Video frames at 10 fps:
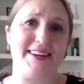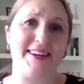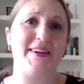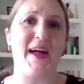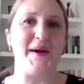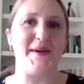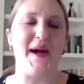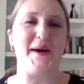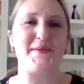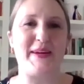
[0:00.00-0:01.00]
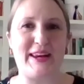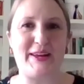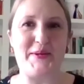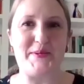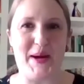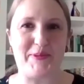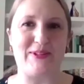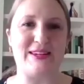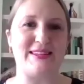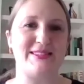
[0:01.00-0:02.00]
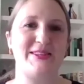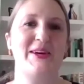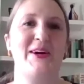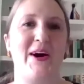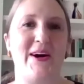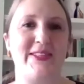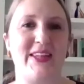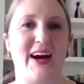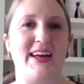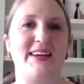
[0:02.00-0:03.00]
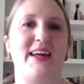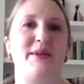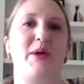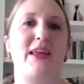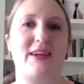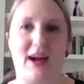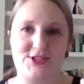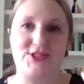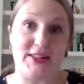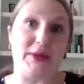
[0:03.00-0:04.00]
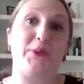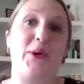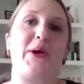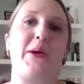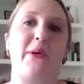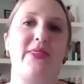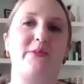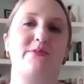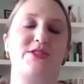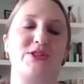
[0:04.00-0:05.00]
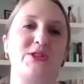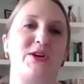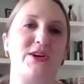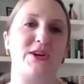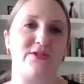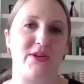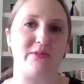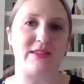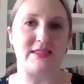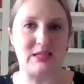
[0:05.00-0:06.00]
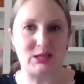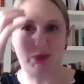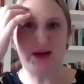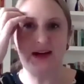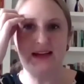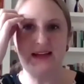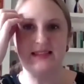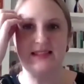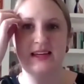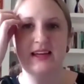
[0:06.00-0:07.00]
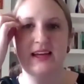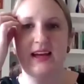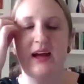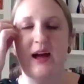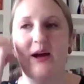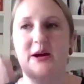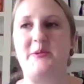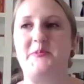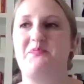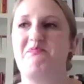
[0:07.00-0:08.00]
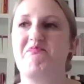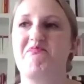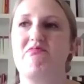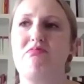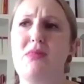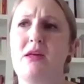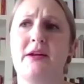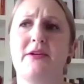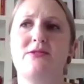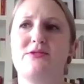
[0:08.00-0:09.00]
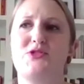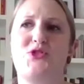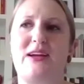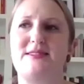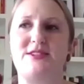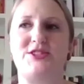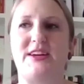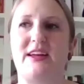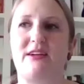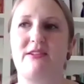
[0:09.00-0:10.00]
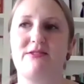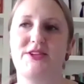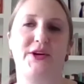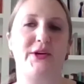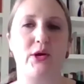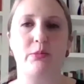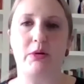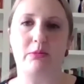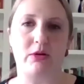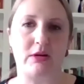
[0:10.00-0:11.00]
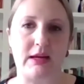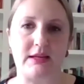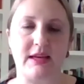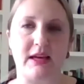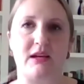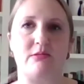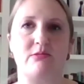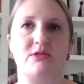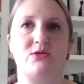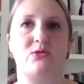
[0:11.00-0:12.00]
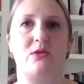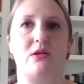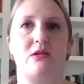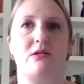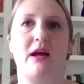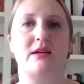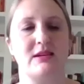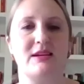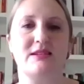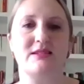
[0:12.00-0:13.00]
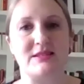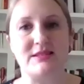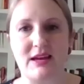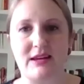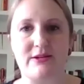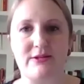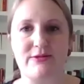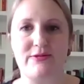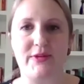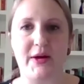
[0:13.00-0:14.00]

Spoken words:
How am I going to give a map quiz online? And pedagogically, what do I want them to learn from this experience? Transitioning to open book exams or essays instead of